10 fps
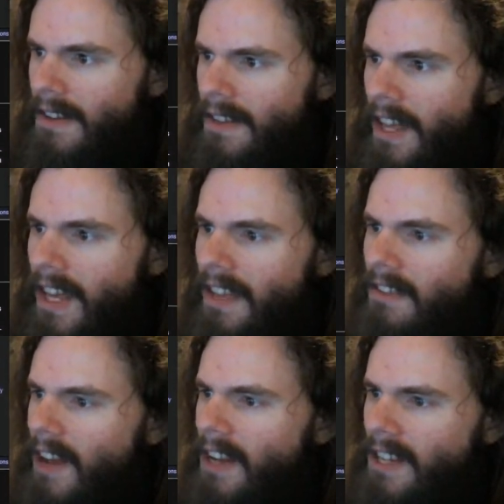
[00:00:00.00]
Like it's
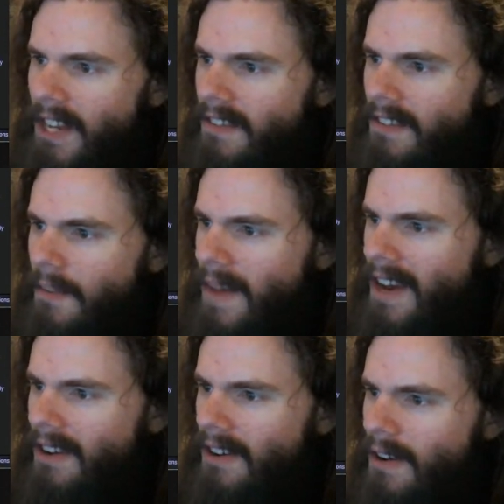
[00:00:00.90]
not just a
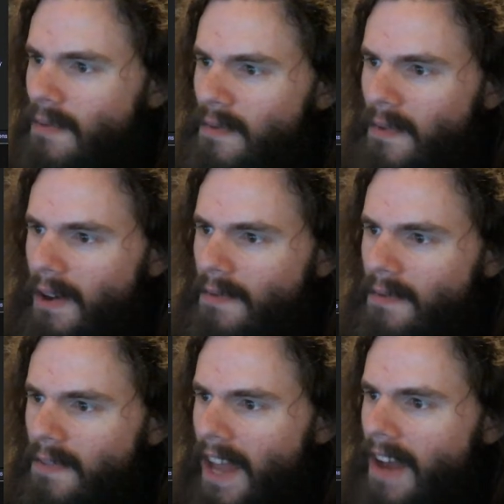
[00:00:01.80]
matter of
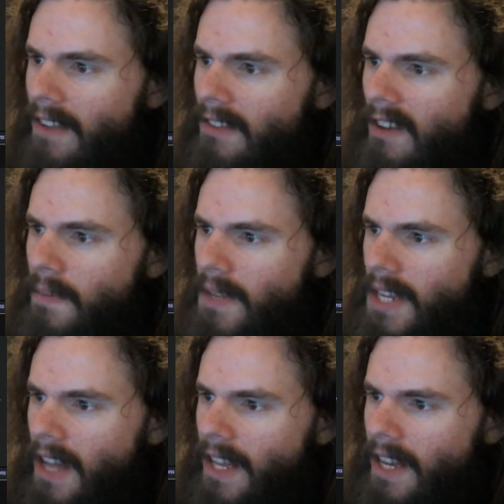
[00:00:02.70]
of the Azov
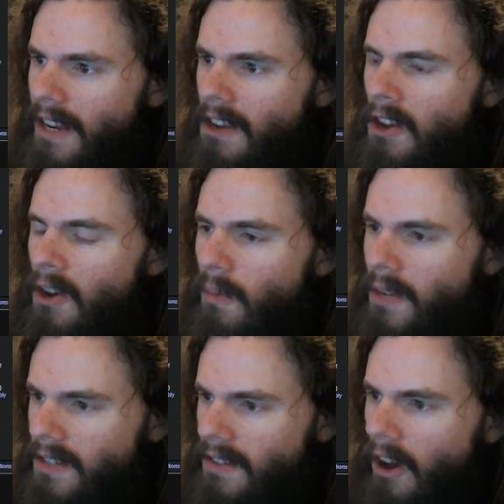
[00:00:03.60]
battalion,
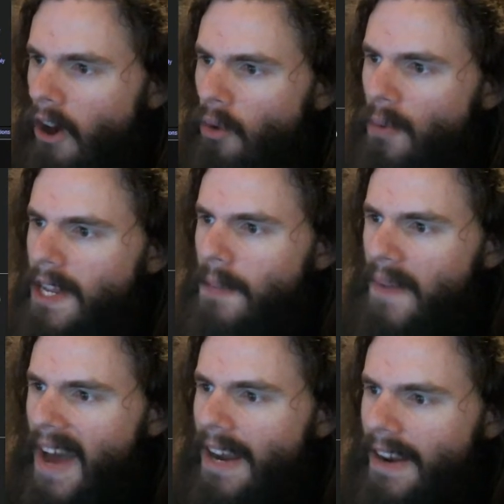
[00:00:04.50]
which is already
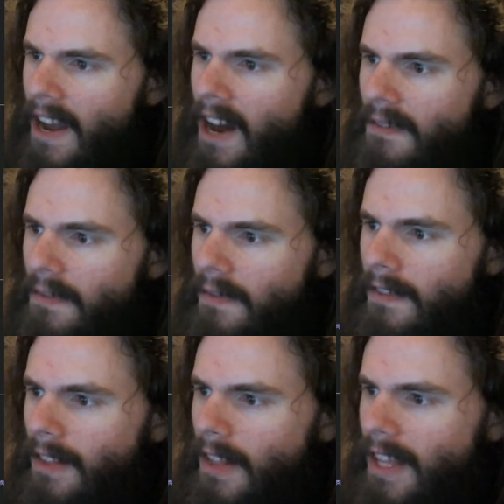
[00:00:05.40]
bad enough.
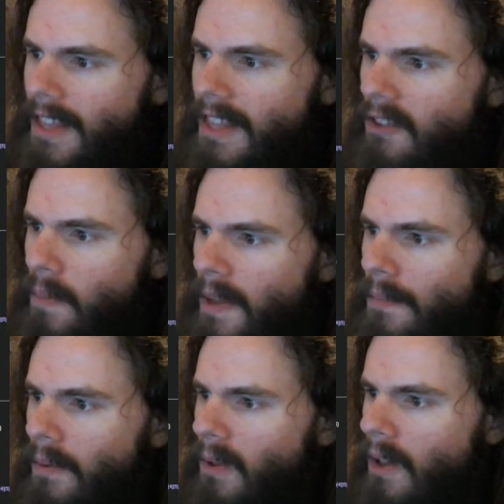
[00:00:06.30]
Like these
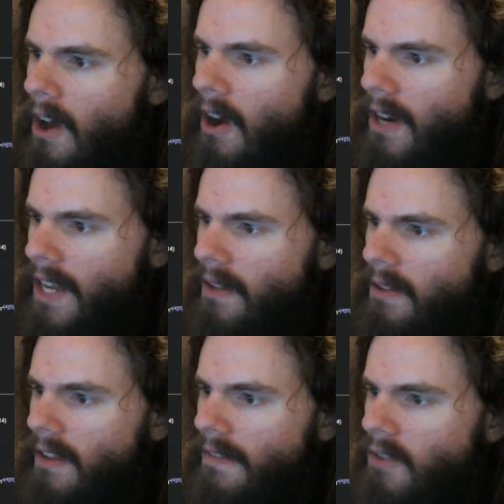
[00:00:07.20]
people are
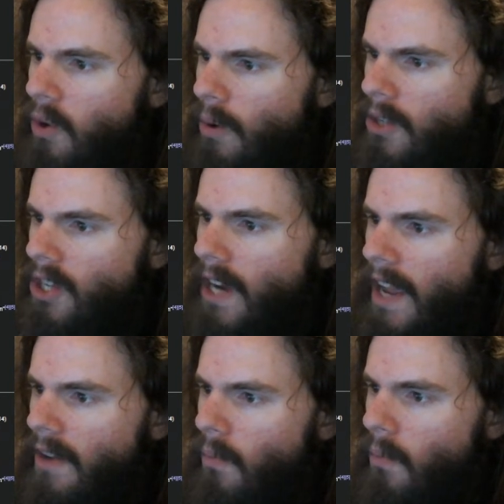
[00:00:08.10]
guilty of torture
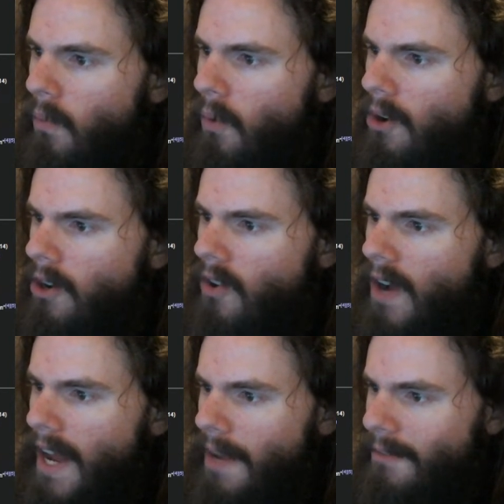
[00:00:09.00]
and war
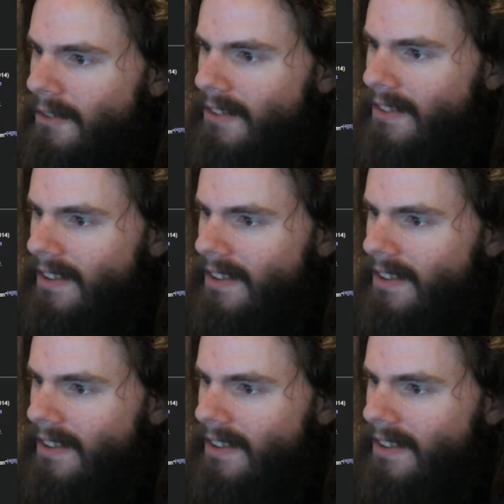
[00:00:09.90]
crimes.